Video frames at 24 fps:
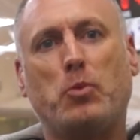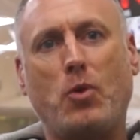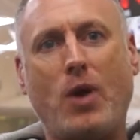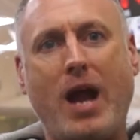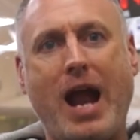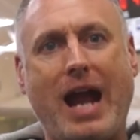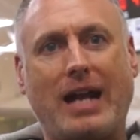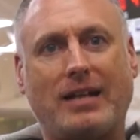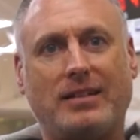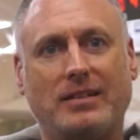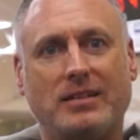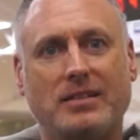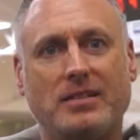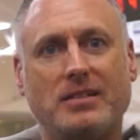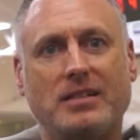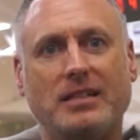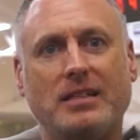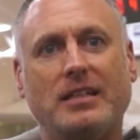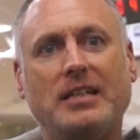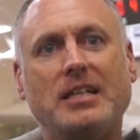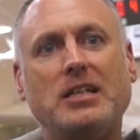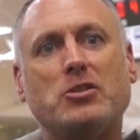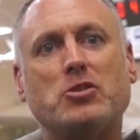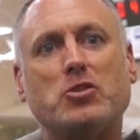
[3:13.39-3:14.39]

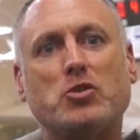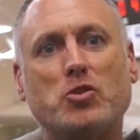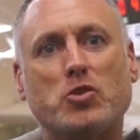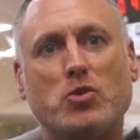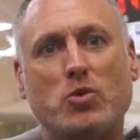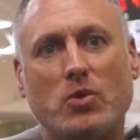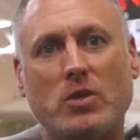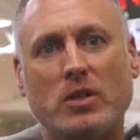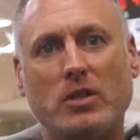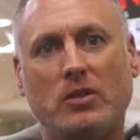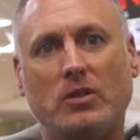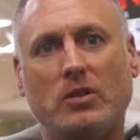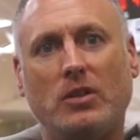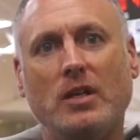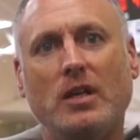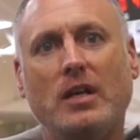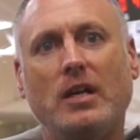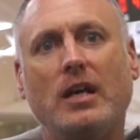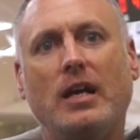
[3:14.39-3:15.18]
practice, in each drill,